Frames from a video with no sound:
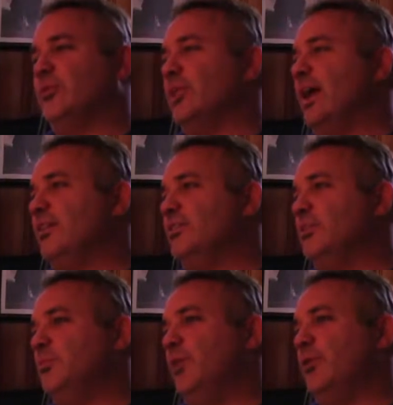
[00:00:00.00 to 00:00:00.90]
you relax to
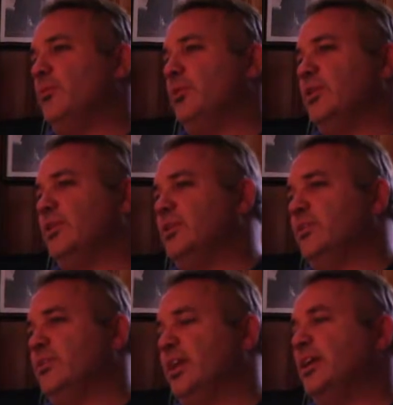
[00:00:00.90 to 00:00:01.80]
the point where you
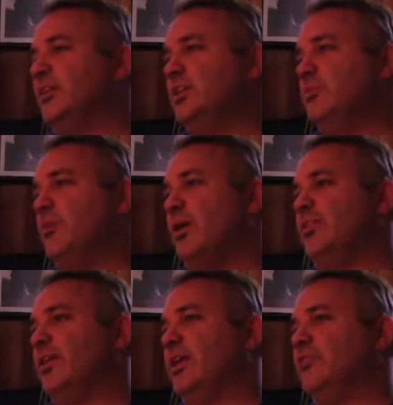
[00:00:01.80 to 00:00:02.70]
could take a deep
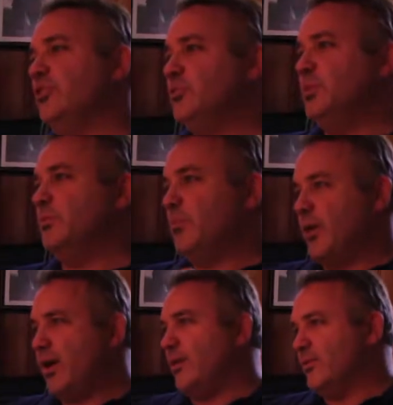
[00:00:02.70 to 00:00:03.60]
breath and just be
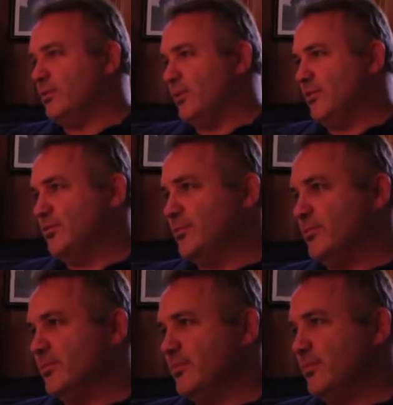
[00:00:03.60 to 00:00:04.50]
proud of him?